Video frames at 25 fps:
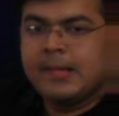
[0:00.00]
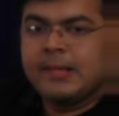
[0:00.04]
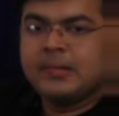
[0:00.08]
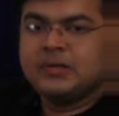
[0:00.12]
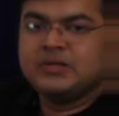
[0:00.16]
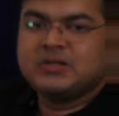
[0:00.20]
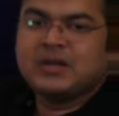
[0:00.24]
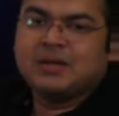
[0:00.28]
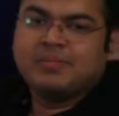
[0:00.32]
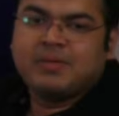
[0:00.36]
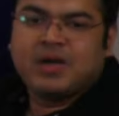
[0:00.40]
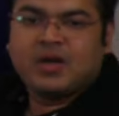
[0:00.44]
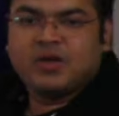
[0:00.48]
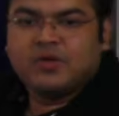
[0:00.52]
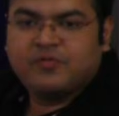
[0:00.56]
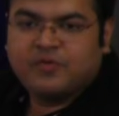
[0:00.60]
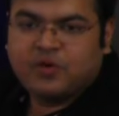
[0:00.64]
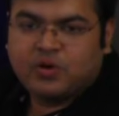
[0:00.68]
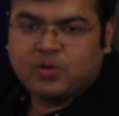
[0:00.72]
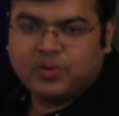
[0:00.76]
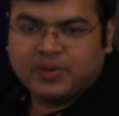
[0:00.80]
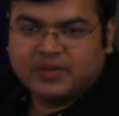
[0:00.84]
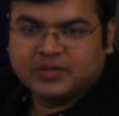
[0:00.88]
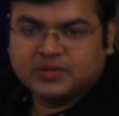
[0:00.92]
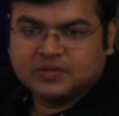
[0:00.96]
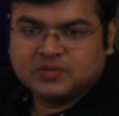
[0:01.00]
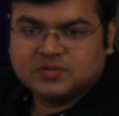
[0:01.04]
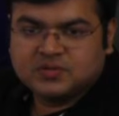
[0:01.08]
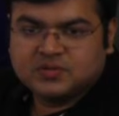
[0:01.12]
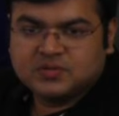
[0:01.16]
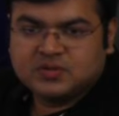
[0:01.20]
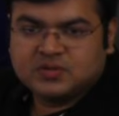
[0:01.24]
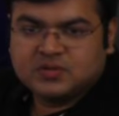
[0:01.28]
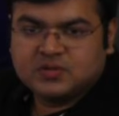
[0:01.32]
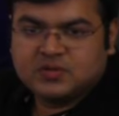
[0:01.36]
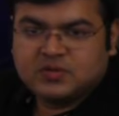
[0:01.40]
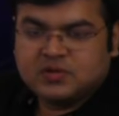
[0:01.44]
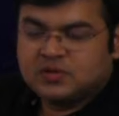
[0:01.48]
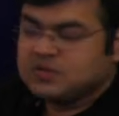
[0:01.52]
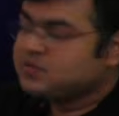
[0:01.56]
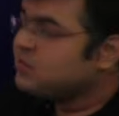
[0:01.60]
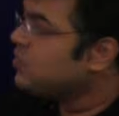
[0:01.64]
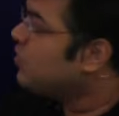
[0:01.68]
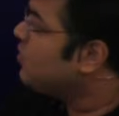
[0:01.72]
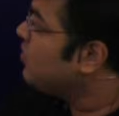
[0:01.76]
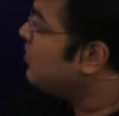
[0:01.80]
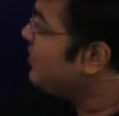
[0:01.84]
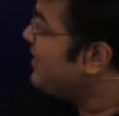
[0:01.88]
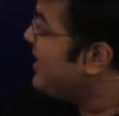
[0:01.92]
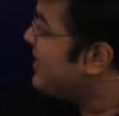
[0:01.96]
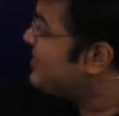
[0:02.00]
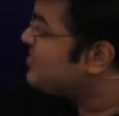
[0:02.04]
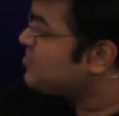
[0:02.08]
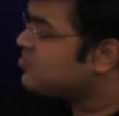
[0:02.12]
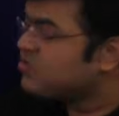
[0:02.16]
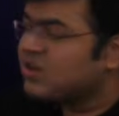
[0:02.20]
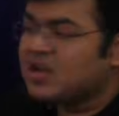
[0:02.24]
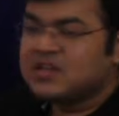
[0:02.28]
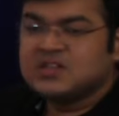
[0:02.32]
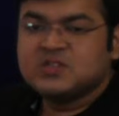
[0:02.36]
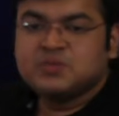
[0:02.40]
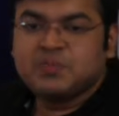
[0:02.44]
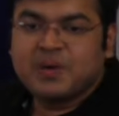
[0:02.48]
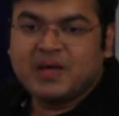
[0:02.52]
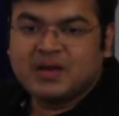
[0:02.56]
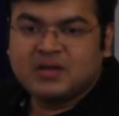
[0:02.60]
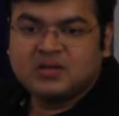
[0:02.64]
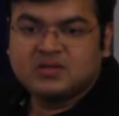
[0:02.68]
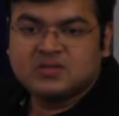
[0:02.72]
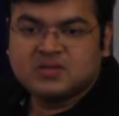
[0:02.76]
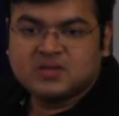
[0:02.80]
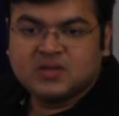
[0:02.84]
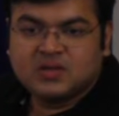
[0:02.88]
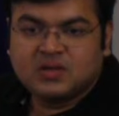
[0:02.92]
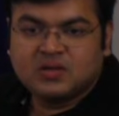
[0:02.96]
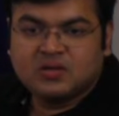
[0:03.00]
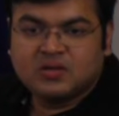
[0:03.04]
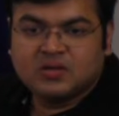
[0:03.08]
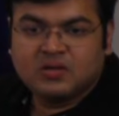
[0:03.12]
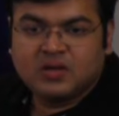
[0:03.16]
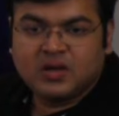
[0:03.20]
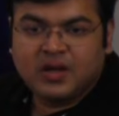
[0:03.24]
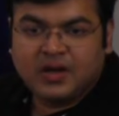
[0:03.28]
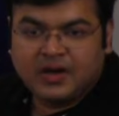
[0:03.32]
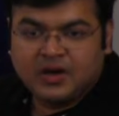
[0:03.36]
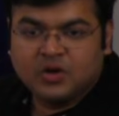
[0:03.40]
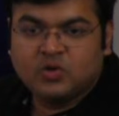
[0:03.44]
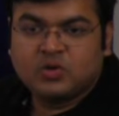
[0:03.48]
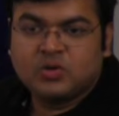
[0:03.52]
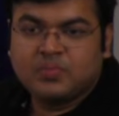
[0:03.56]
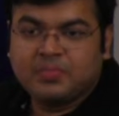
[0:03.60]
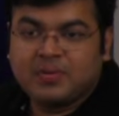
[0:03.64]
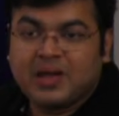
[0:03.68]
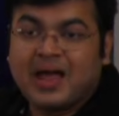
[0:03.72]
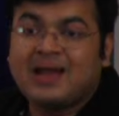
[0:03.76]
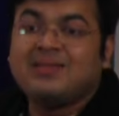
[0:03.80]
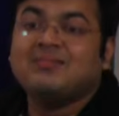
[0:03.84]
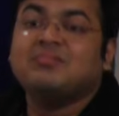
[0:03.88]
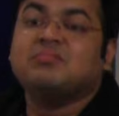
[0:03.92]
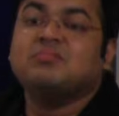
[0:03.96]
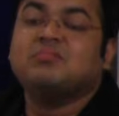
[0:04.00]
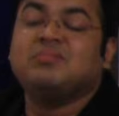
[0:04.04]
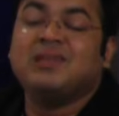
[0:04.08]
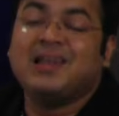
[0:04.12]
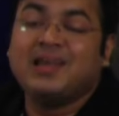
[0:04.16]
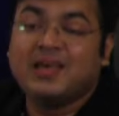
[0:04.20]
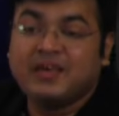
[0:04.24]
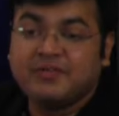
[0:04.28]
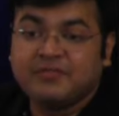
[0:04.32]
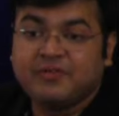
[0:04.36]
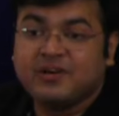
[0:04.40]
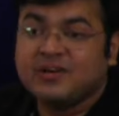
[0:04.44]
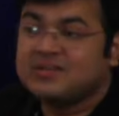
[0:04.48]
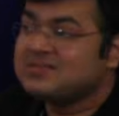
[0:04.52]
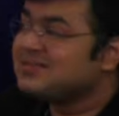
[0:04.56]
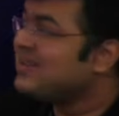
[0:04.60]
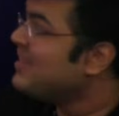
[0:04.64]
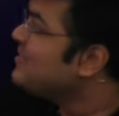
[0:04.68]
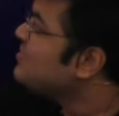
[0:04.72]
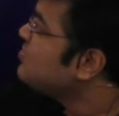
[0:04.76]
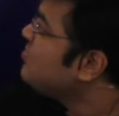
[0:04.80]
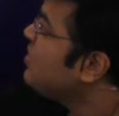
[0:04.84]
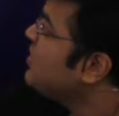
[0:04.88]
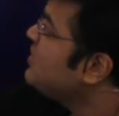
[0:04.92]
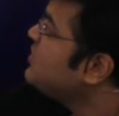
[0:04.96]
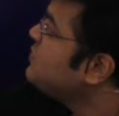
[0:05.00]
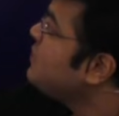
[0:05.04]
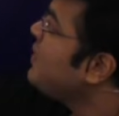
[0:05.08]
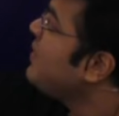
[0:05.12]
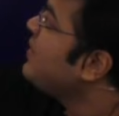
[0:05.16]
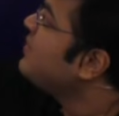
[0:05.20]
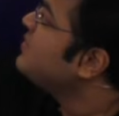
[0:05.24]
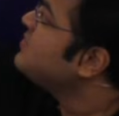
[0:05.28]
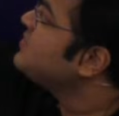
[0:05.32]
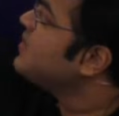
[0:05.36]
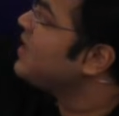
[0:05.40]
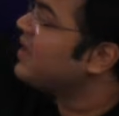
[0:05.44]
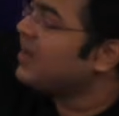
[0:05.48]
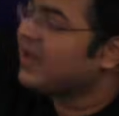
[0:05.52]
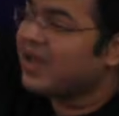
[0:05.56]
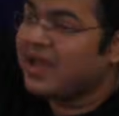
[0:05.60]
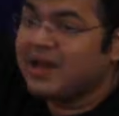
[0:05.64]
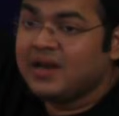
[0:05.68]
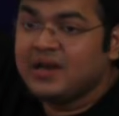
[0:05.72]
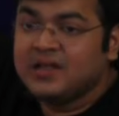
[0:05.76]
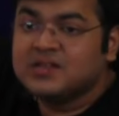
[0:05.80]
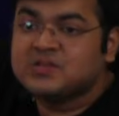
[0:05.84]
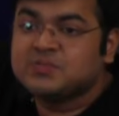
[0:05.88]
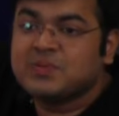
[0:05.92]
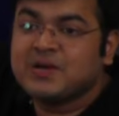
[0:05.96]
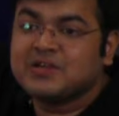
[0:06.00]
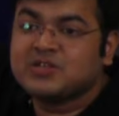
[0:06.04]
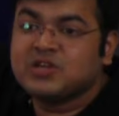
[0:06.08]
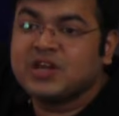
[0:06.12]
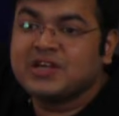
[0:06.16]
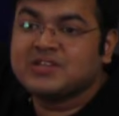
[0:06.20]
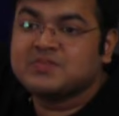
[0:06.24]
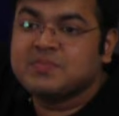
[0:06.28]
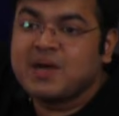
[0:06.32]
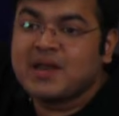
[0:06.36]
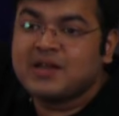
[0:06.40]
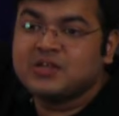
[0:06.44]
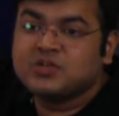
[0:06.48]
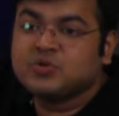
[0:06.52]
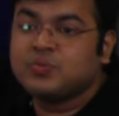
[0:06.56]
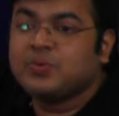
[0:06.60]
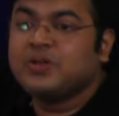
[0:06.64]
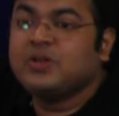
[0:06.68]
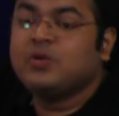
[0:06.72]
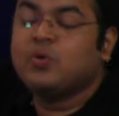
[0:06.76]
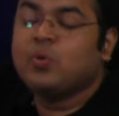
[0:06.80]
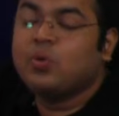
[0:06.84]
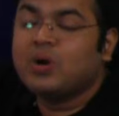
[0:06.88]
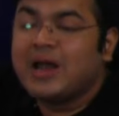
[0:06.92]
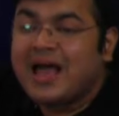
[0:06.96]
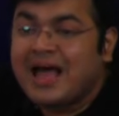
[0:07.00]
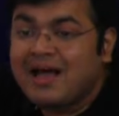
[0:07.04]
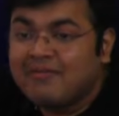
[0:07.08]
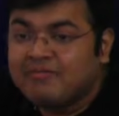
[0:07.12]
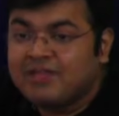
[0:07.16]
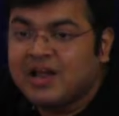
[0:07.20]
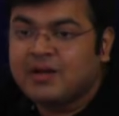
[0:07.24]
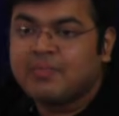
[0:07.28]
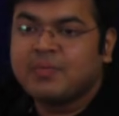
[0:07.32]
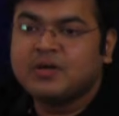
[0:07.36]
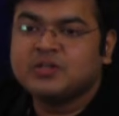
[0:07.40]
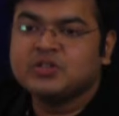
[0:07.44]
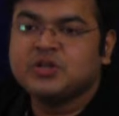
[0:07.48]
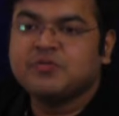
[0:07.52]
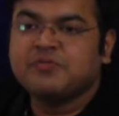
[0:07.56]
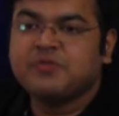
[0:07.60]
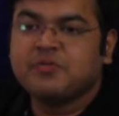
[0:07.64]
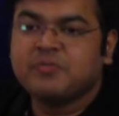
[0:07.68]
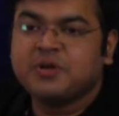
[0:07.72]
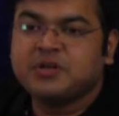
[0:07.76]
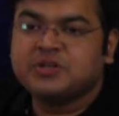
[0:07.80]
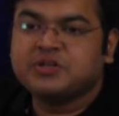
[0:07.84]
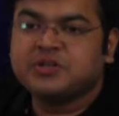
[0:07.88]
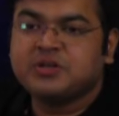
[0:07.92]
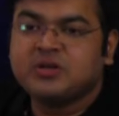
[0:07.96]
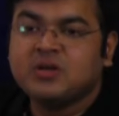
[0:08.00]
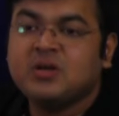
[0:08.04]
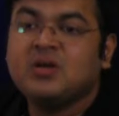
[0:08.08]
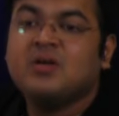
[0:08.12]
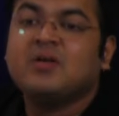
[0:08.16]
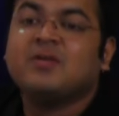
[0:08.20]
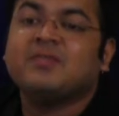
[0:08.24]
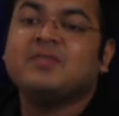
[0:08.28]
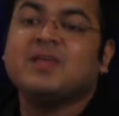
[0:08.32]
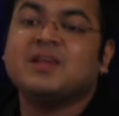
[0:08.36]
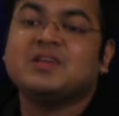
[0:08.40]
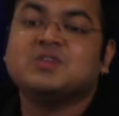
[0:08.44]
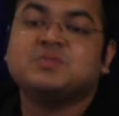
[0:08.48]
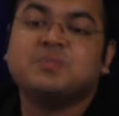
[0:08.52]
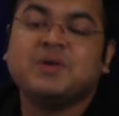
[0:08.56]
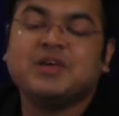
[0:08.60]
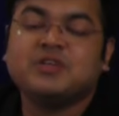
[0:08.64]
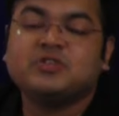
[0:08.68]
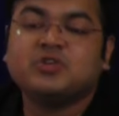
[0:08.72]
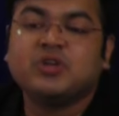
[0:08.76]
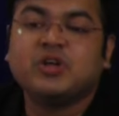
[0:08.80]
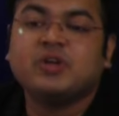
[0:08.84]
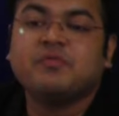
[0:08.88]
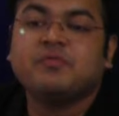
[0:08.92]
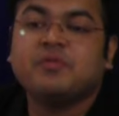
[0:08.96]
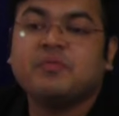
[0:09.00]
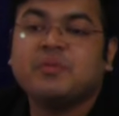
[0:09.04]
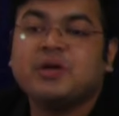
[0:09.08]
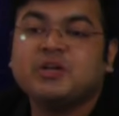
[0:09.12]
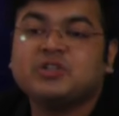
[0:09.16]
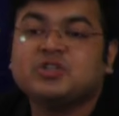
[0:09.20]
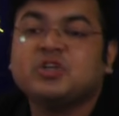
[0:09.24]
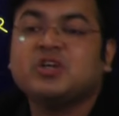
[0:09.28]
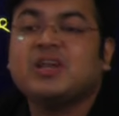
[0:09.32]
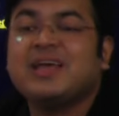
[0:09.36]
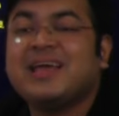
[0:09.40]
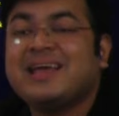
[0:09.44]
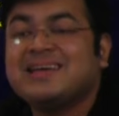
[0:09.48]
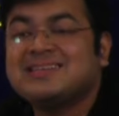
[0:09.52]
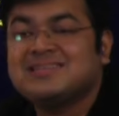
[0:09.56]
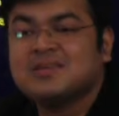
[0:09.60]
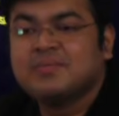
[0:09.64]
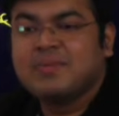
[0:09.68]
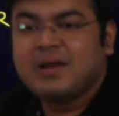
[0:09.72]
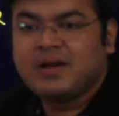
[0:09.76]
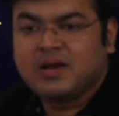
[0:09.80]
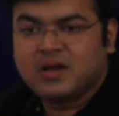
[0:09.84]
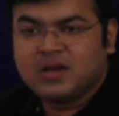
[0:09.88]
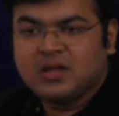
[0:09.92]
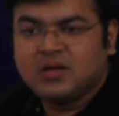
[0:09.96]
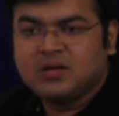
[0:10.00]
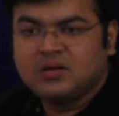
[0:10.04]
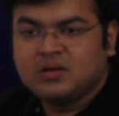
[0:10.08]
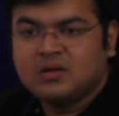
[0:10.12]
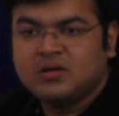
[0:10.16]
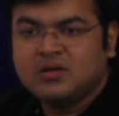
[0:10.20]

Tell me, are you following this? So less transparency and if it is less transparency, again need specialized manager. We don't have that much information. There is major information asymmetry.